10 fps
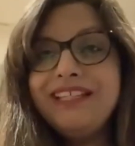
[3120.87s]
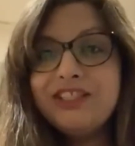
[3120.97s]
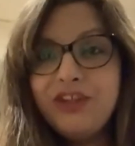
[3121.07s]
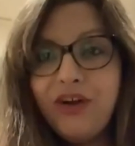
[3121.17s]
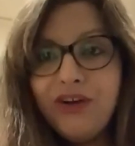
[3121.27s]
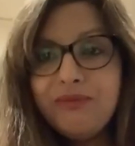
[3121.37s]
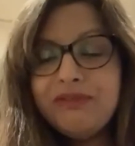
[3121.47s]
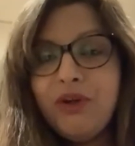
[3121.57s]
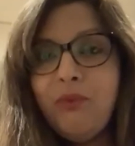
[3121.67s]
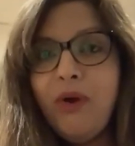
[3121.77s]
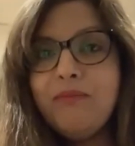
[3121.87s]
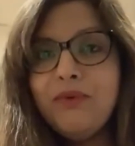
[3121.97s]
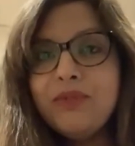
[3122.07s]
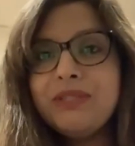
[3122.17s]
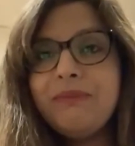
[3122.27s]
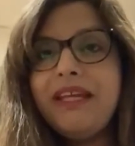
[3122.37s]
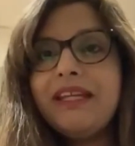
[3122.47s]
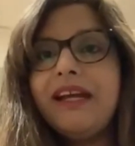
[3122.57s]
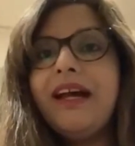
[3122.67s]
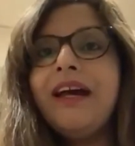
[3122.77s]
He's not. We've got one more
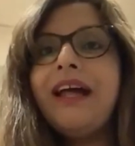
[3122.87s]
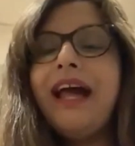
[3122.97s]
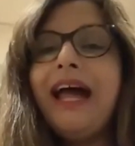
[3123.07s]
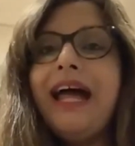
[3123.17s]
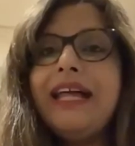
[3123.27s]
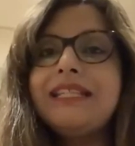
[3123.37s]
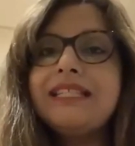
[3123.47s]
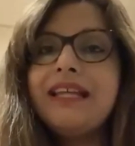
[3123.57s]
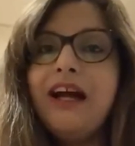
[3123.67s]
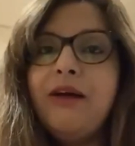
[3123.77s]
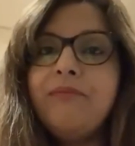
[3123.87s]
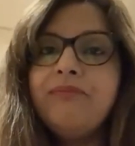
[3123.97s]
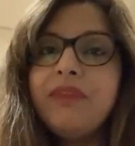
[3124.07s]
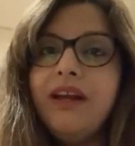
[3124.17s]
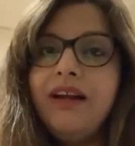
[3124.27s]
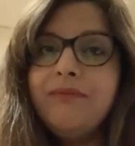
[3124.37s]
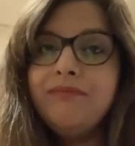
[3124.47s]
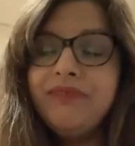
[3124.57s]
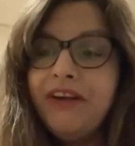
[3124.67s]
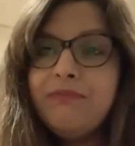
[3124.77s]
speaker, and
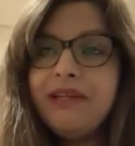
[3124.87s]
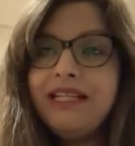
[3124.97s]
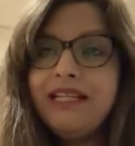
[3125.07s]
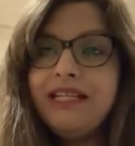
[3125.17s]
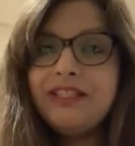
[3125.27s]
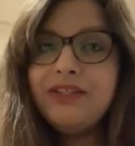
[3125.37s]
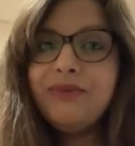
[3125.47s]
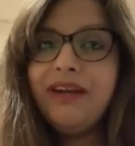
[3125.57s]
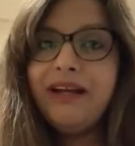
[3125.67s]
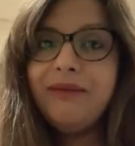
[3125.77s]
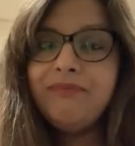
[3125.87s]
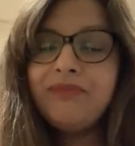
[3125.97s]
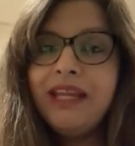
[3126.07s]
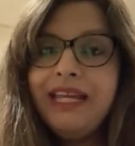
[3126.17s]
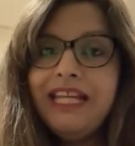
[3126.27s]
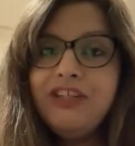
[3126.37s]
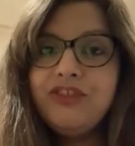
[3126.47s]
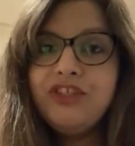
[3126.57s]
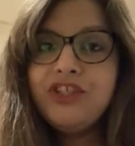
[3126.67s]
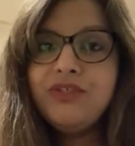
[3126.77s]
I'm very pleased to
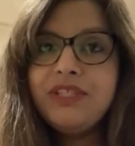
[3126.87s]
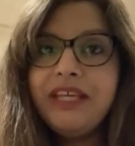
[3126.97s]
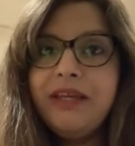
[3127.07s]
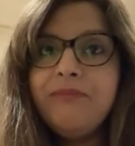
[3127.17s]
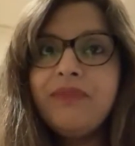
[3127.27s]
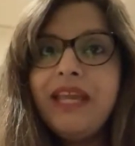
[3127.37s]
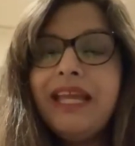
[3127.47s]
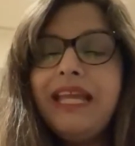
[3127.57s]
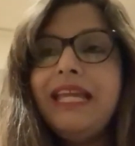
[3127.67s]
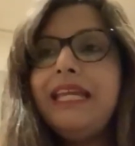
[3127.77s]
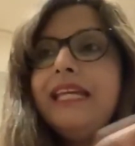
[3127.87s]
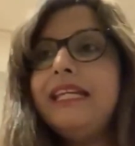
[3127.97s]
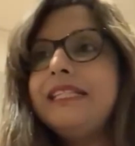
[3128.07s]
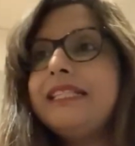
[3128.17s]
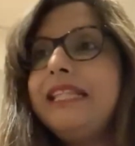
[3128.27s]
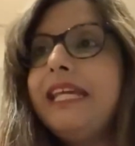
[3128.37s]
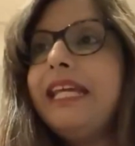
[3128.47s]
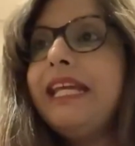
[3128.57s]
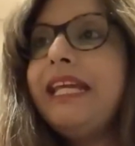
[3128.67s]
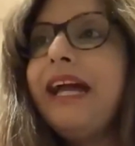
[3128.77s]
introduce him. He is
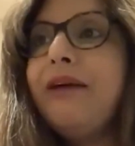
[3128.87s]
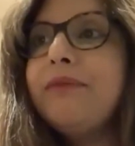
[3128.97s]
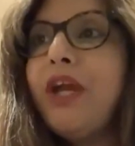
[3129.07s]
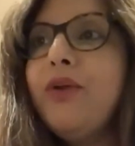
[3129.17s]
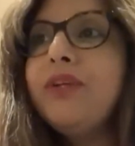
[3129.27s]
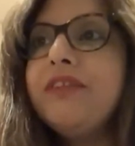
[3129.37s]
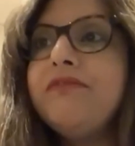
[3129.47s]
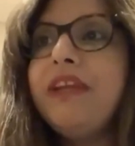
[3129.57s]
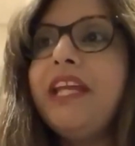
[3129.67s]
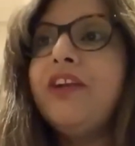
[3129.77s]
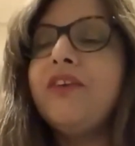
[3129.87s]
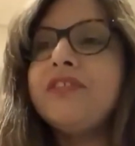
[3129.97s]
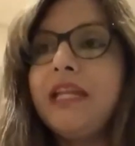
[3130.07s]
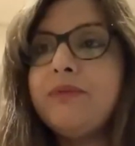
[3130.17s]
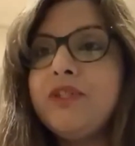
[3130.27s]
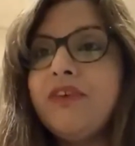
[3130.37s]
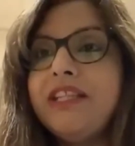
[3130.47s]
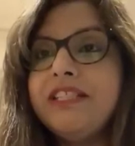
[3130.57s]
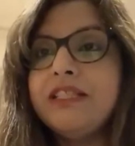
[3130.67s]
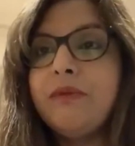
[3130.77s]
the co-convener of Stand Up to
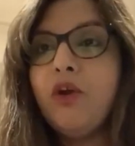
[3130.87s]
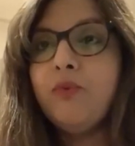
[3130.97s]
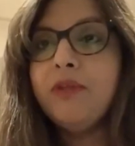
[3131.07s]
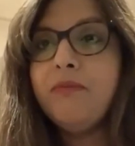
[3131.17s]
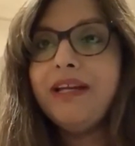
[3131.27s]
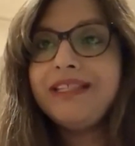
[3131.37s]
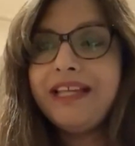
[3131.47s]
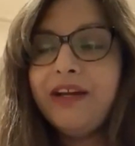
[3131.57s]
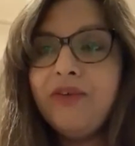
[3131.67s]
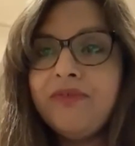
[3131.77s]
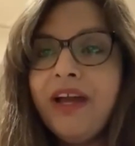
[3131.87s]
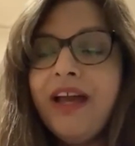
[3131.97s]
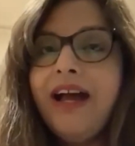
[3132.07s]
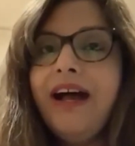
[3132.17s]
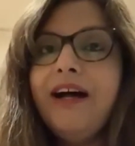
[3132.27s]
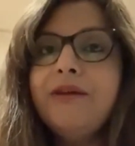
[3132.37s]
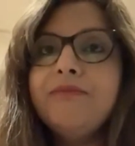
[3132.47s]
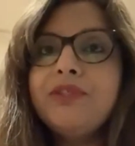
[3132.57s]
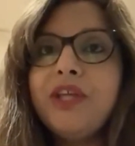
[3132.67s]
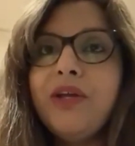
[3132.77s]
Racism, along with myself.
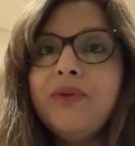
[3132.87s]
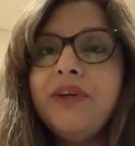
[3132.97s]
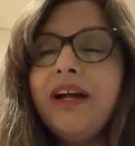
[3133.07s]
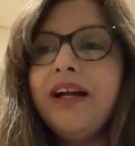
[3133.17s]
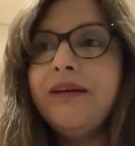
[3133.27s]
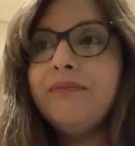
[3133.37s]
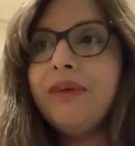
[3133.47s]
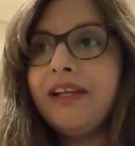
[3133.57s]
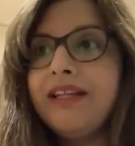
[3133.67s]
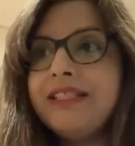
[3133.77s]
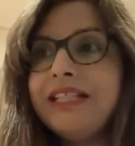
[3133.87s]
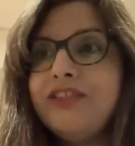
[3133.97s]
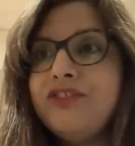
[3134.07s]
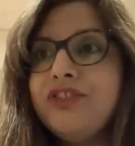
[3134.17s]
So I'd like to